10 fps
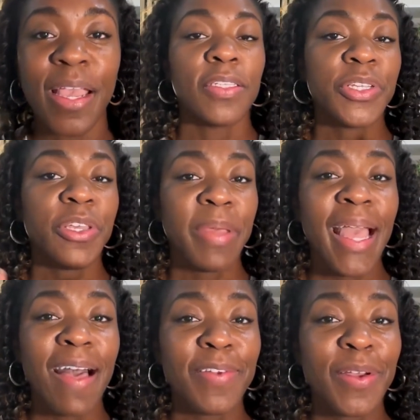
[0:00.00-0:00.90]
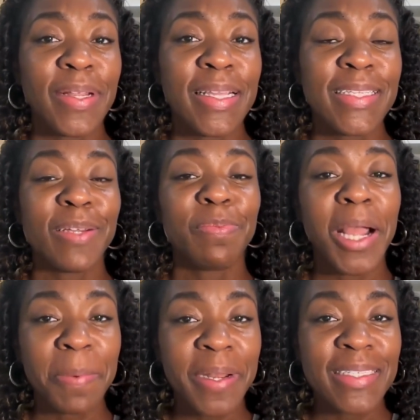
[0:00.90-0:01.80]
So you may have noticed the
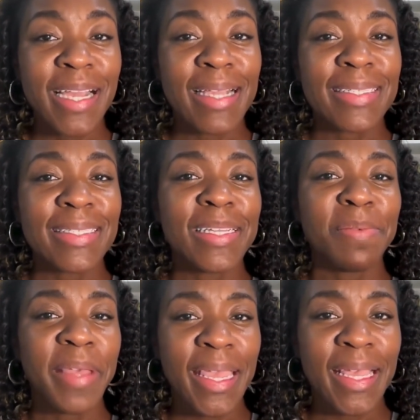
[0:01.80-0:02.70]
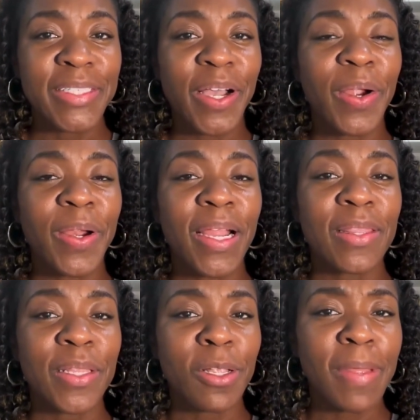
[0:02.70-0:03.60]
property taxes in Maize are a
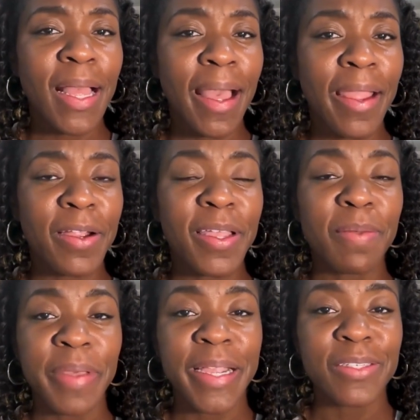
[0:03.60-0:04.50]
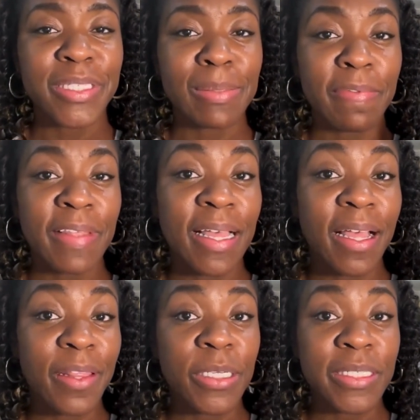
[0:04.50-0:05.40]
little bit higher compared to some of the
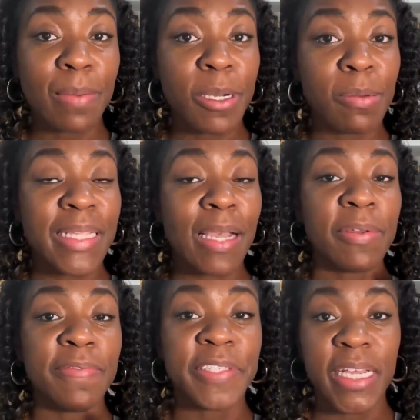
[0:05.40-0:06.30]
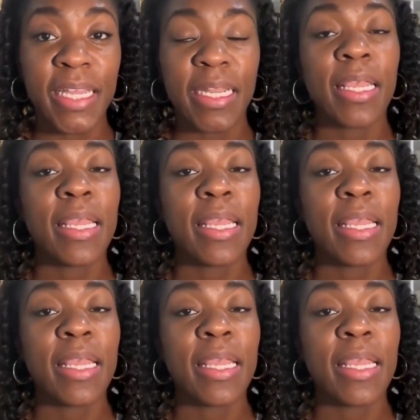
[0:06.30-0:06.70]
other suburbs that we've done.